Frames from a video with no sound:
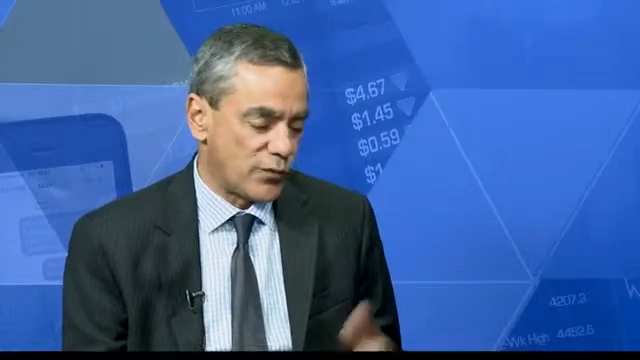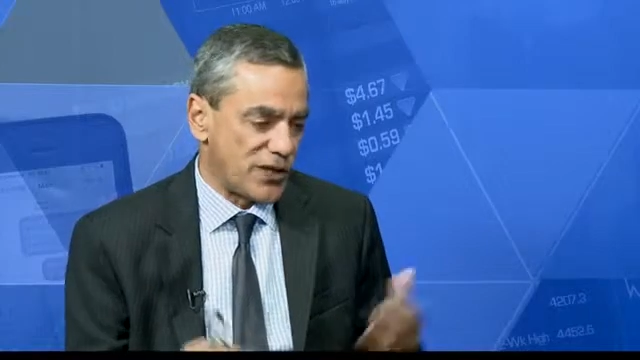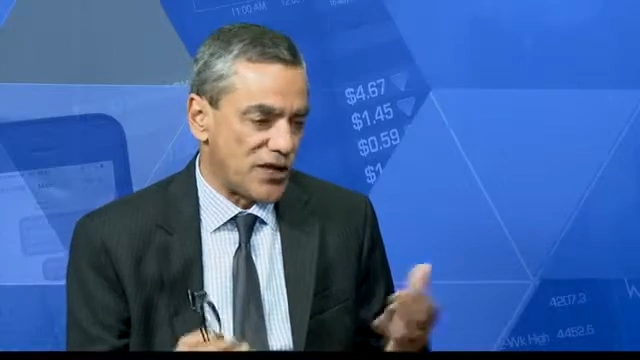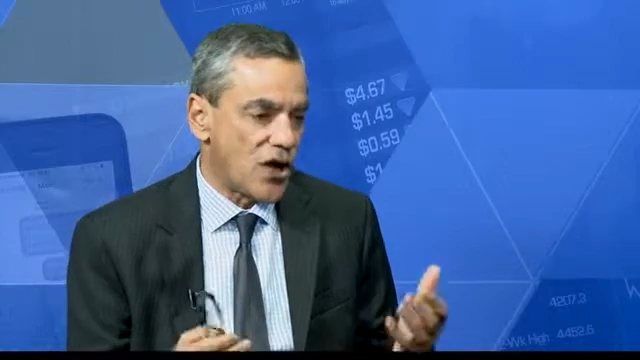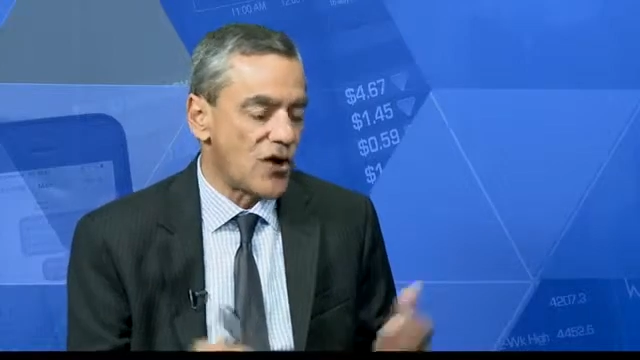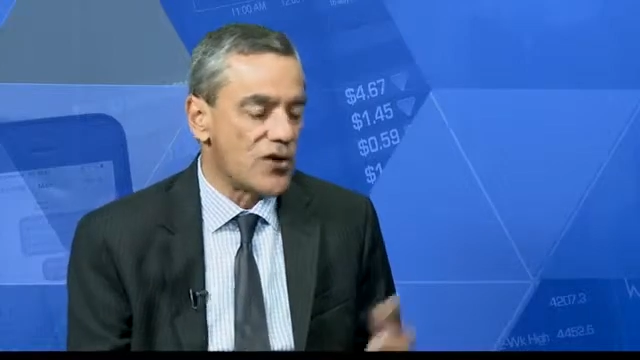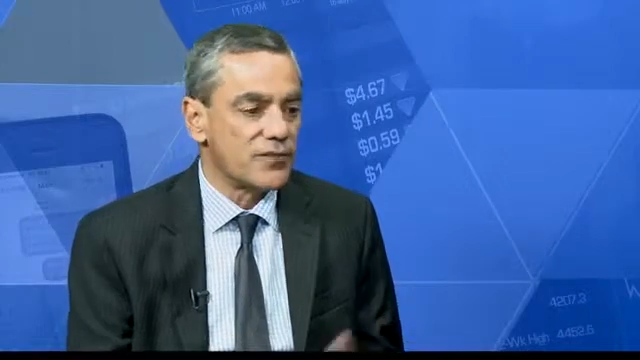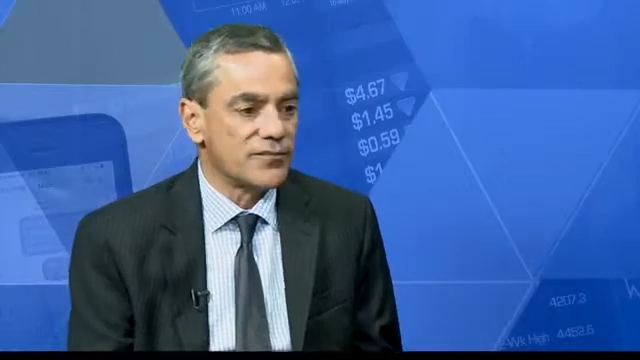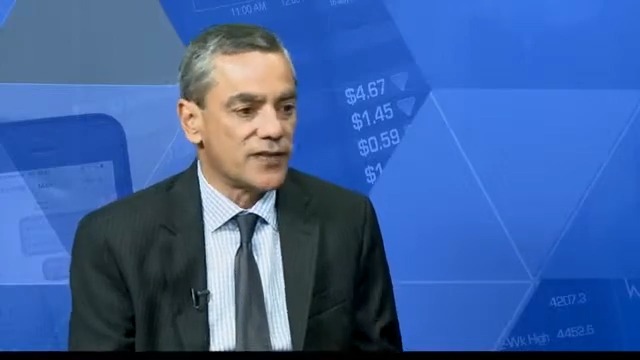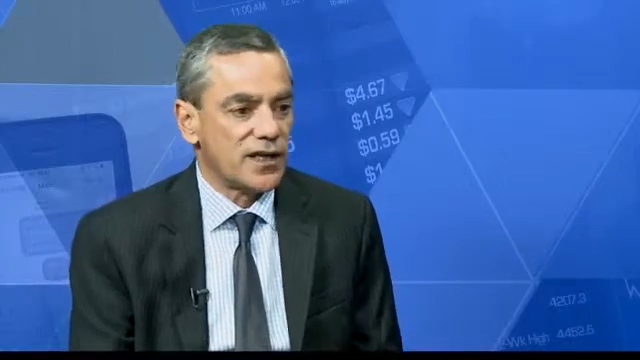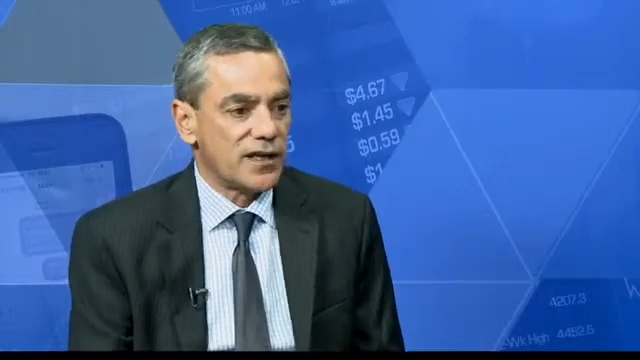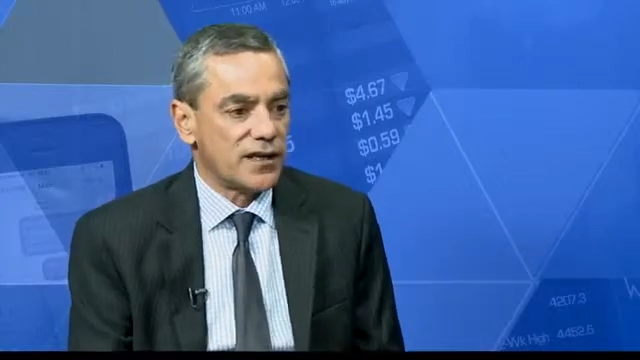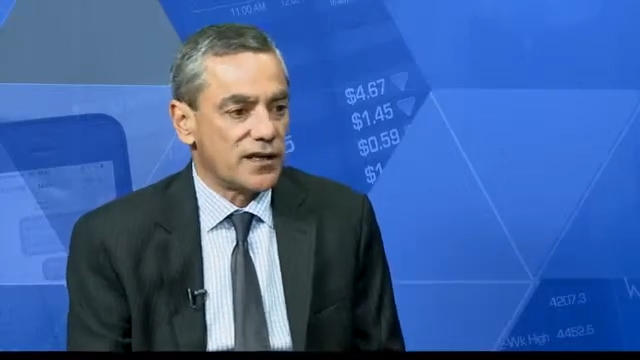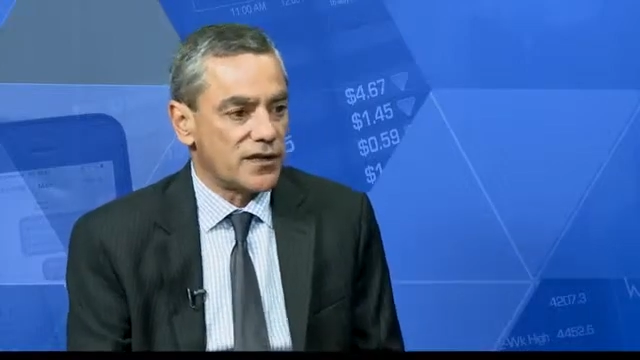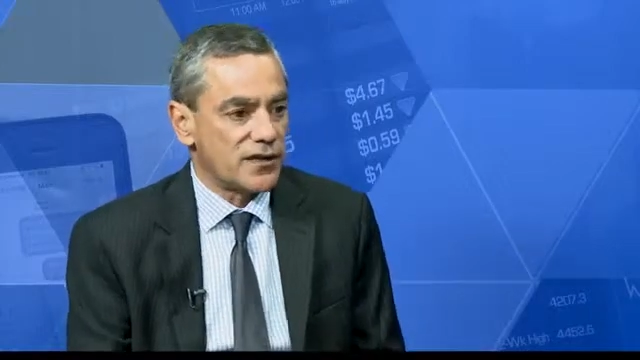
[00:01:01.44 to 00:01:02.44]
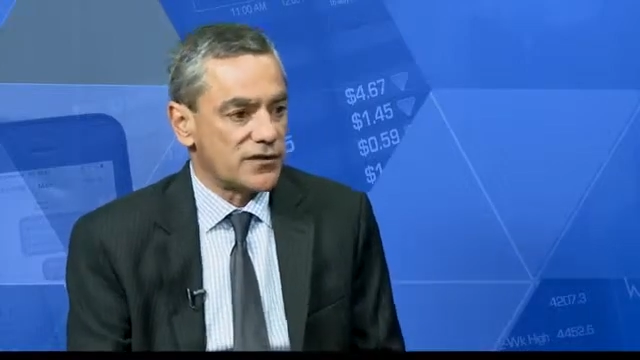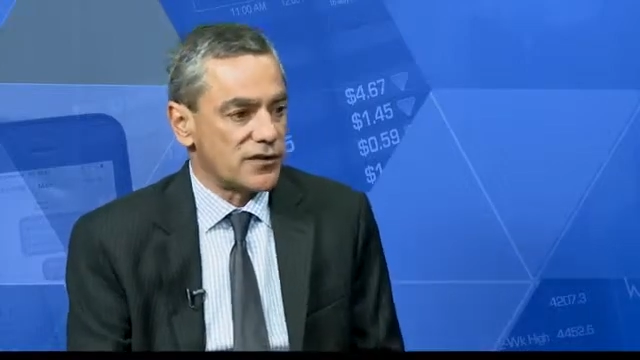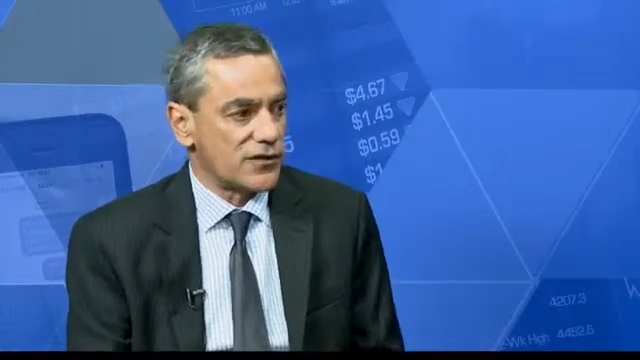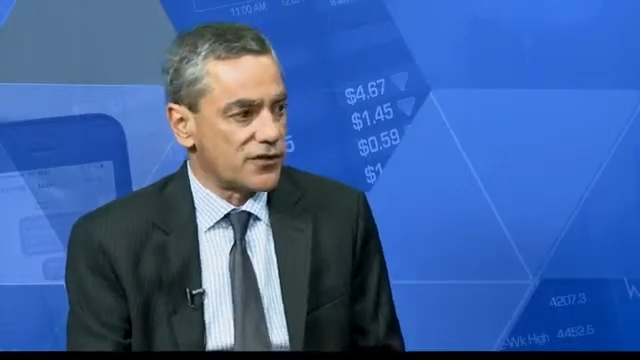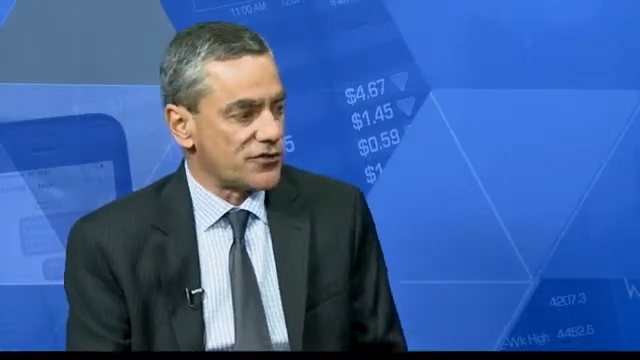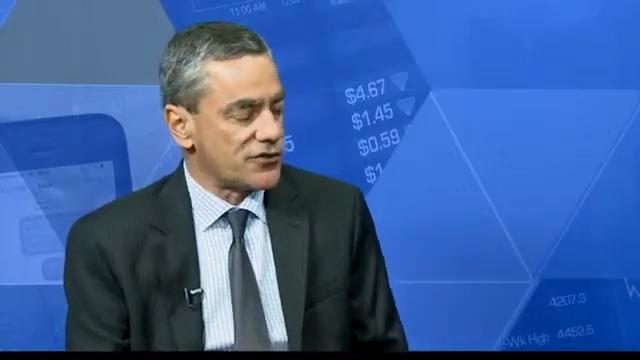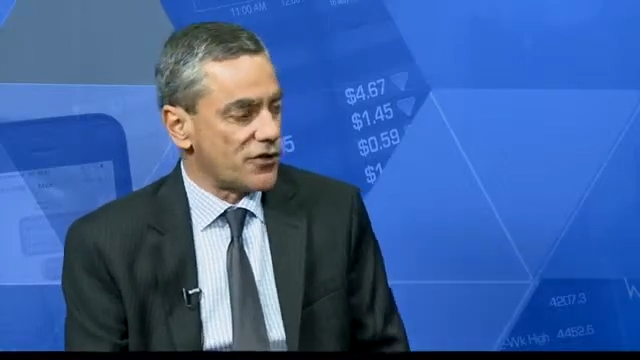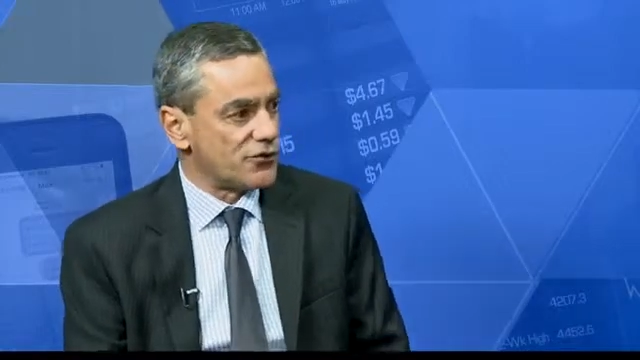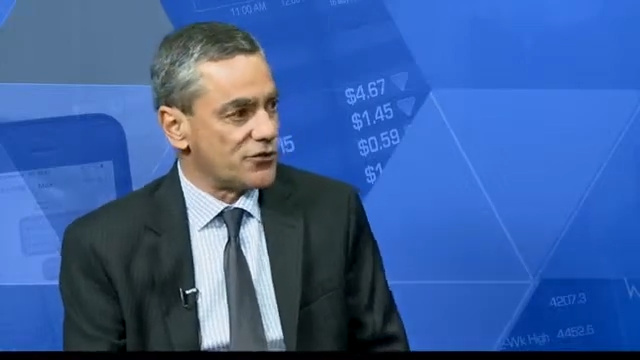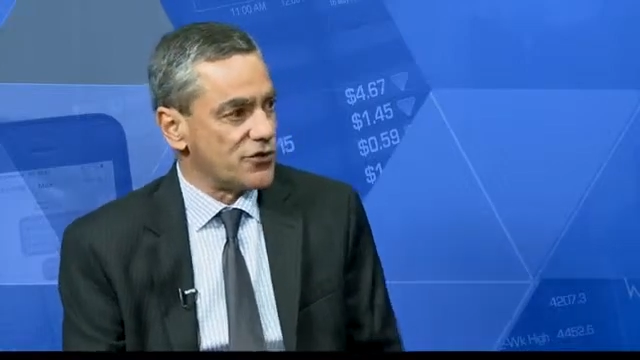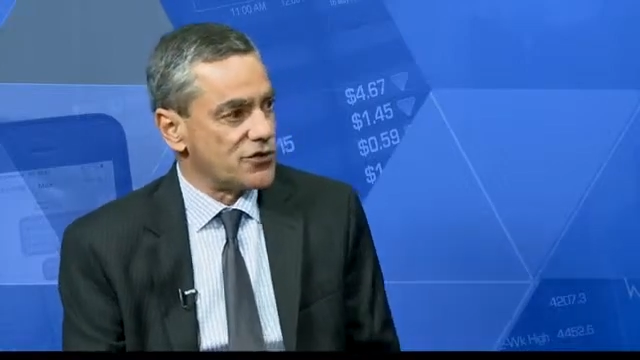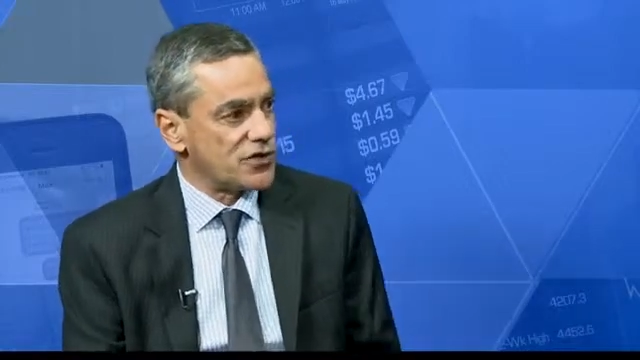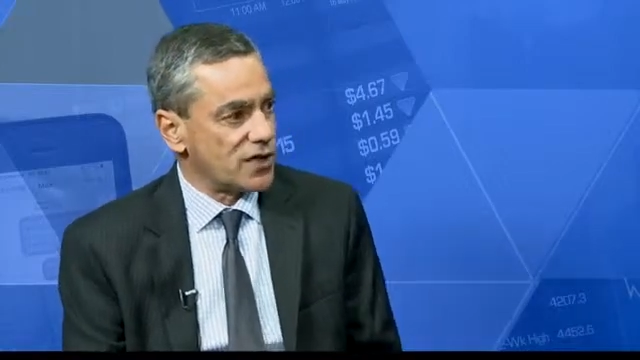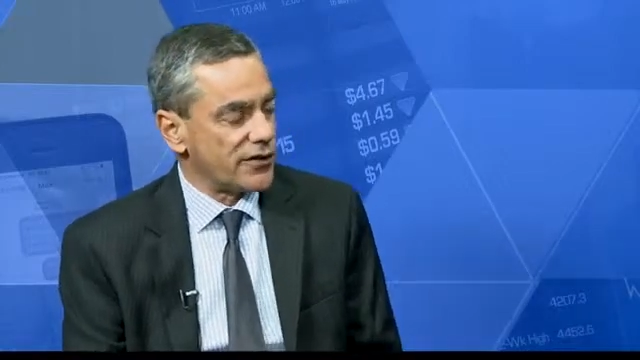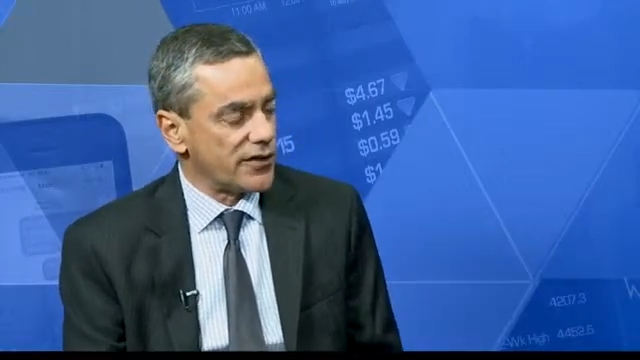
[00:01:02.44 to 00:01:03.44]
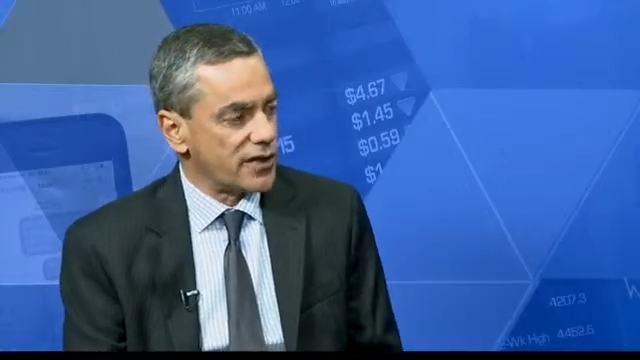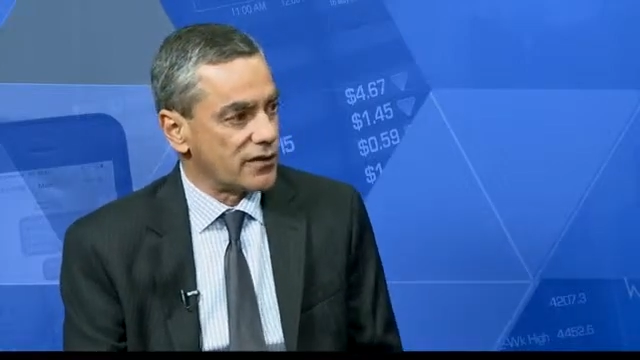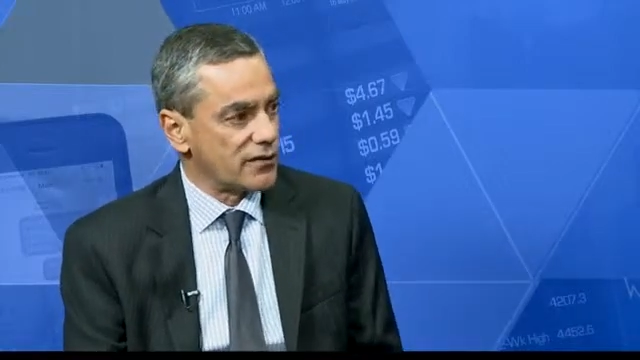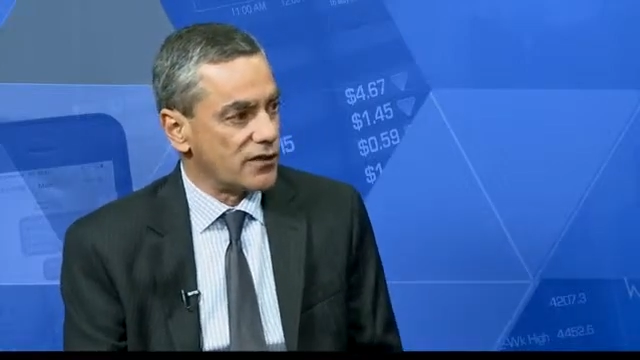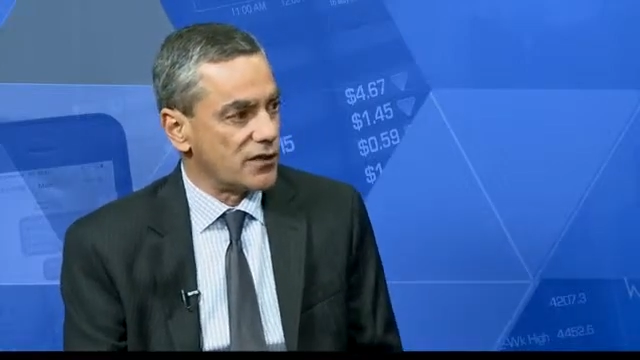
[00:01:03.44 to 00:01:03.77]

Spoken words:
we know, that there's a lot of soul searching going